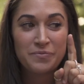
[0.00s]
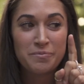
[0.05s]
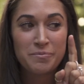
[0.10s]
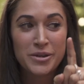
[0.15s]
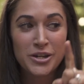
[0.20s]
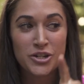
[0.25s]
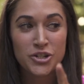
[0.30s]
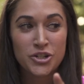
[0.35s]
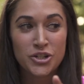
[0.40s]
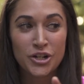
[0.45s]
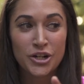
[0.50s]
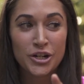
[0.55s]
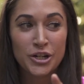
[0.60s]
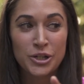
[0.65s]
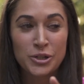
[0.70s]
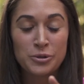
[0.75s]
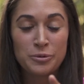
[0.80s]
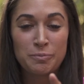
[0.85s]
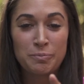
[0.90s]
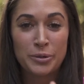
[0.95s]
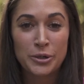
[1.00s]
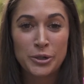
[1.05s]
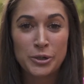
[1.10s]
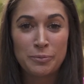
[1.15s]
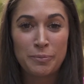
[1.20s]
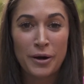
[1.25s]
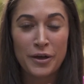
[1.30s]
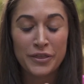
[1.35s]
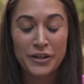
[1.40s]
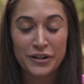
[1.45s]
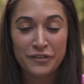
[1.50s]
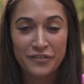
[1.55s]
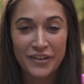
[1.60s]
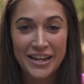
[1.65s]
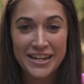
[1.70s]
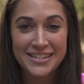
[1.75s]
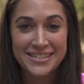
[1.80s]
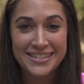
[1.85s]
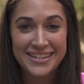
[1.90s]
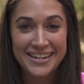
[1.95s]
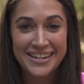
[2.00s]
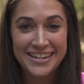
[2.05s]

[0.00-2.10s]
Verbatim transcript: make sure you poop on their faces.